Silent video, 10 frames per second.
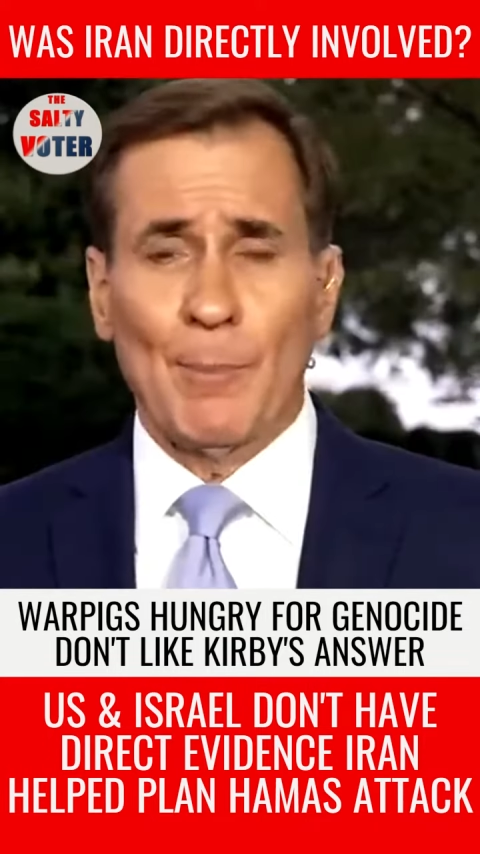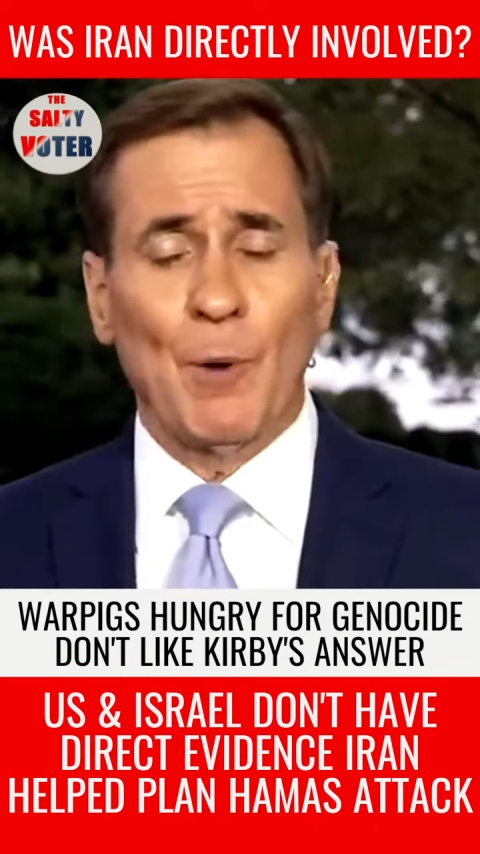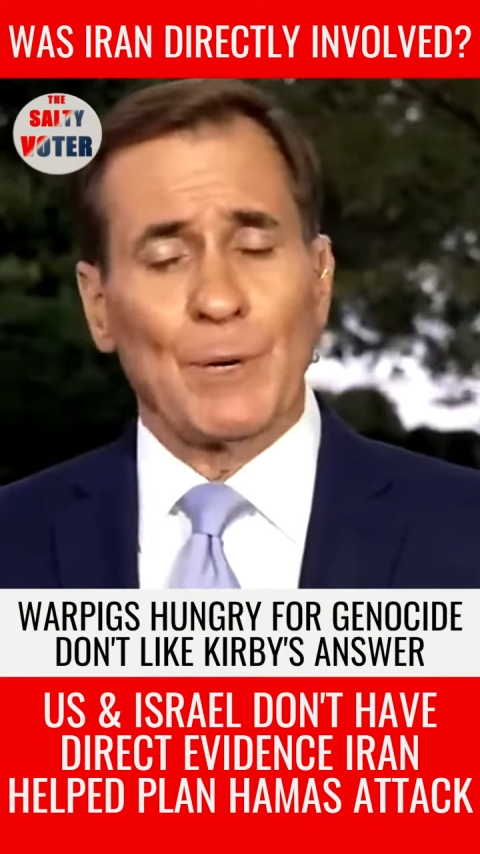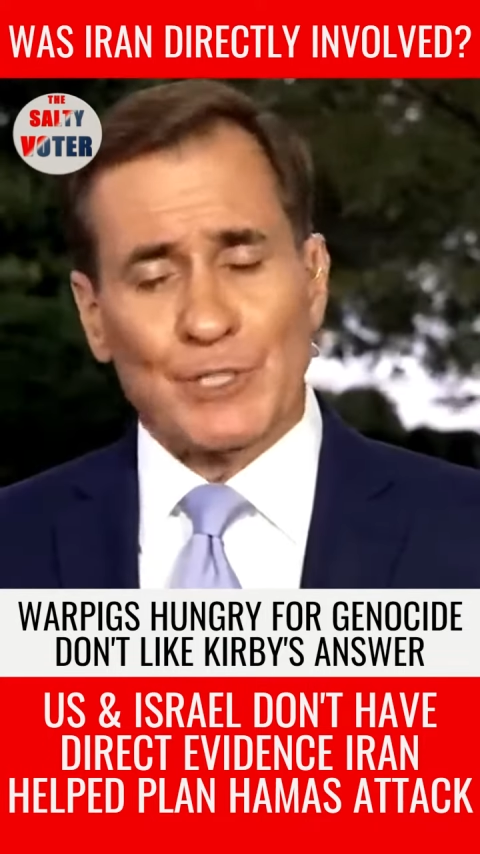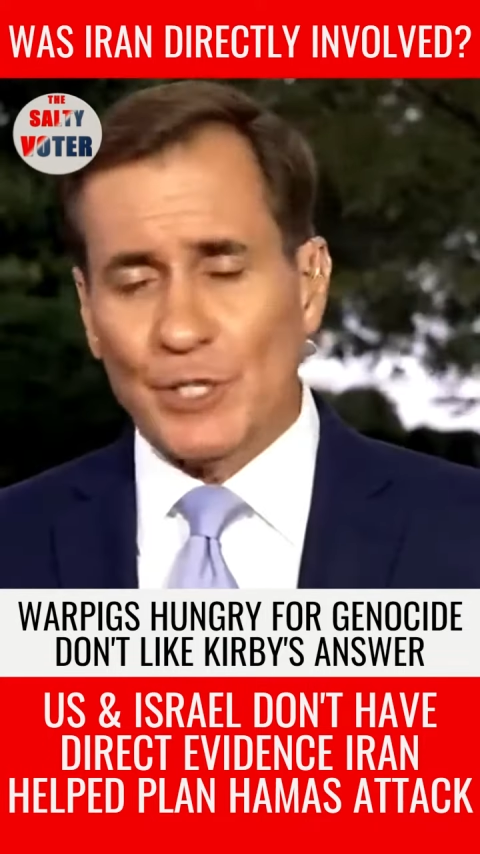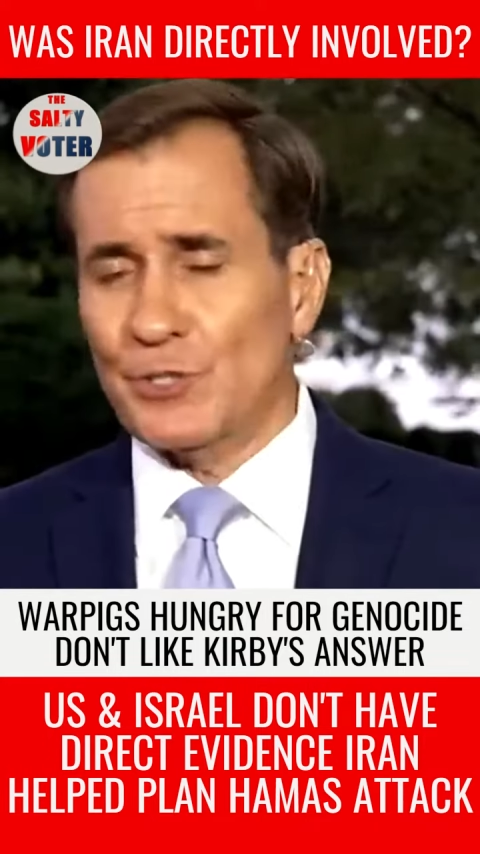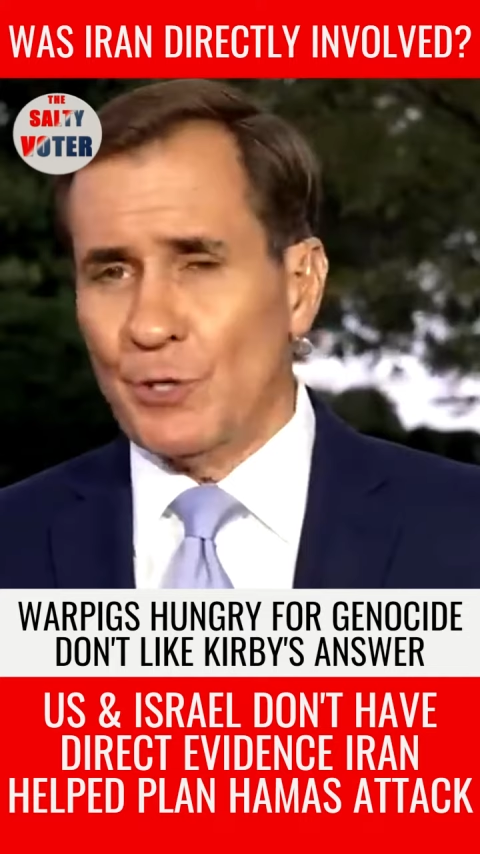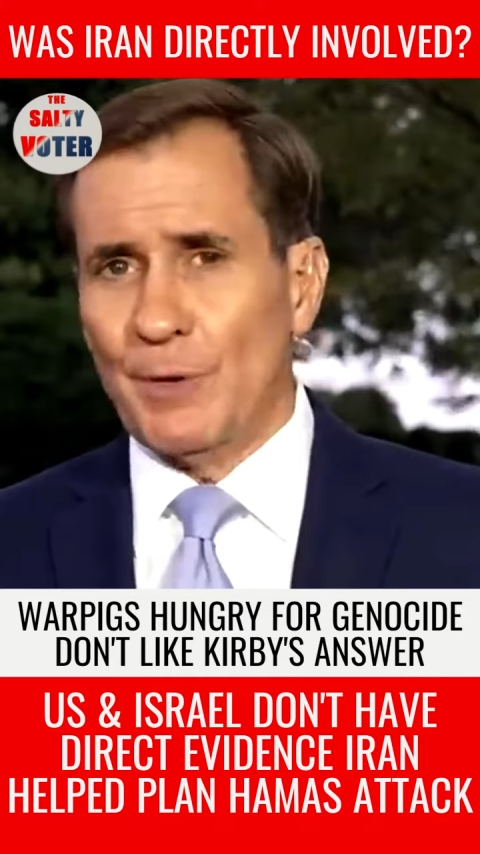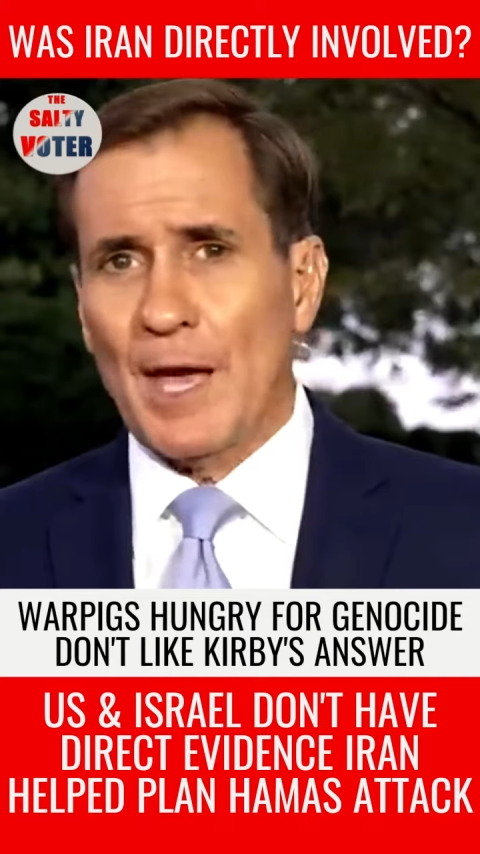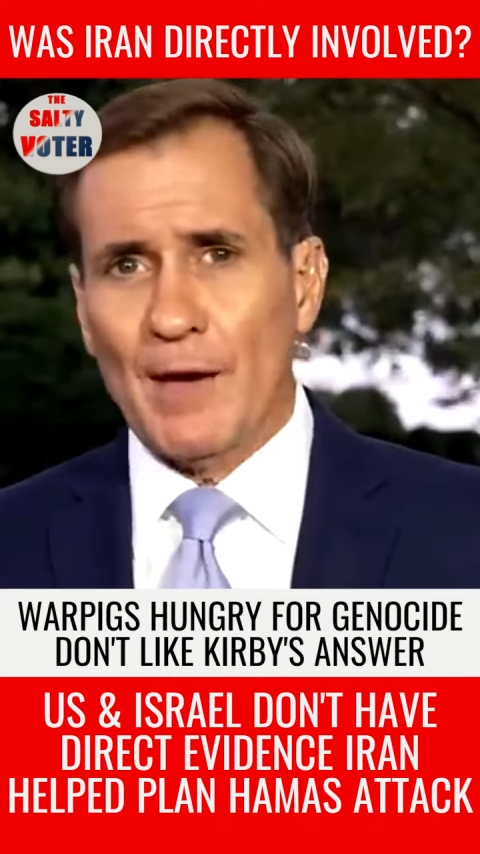But we just
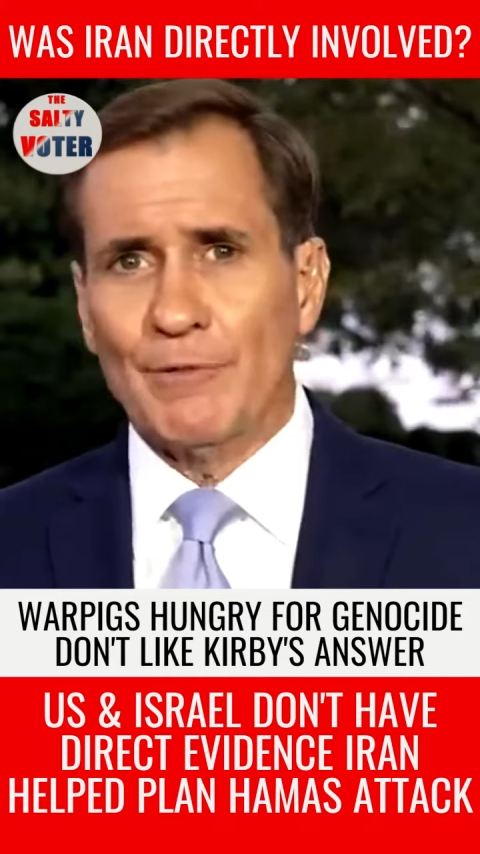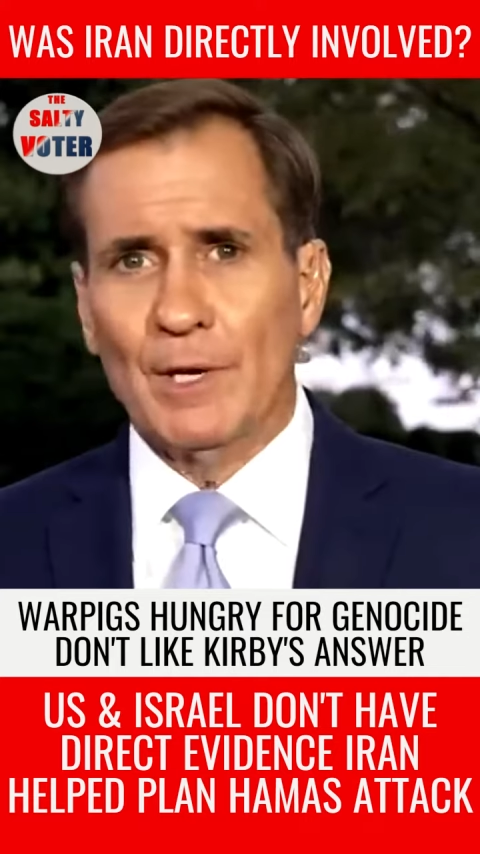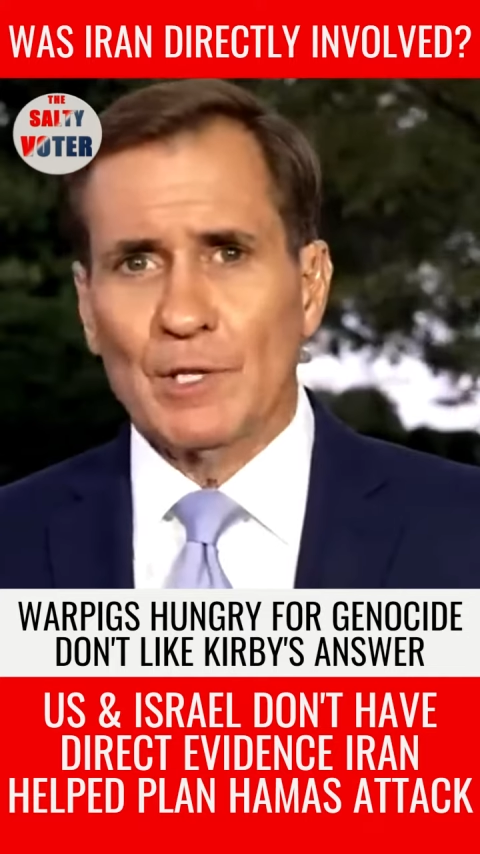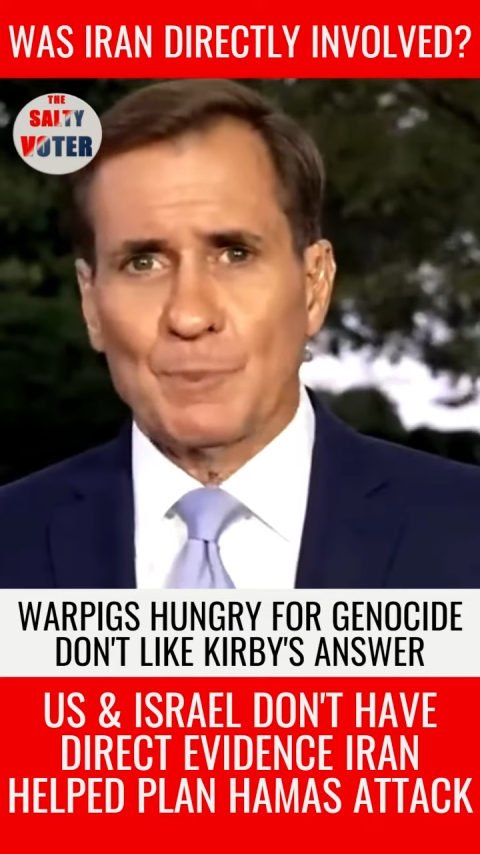don't have